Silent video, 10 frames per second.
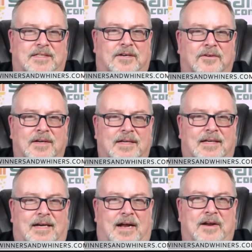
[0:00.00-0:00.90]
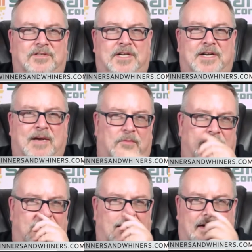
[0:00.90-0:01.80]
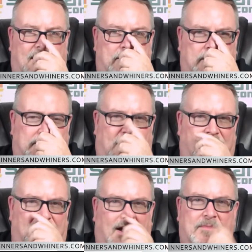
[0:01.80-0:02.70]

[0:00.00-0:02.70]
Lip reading: So I know C-Dub will be keeping his powder dry.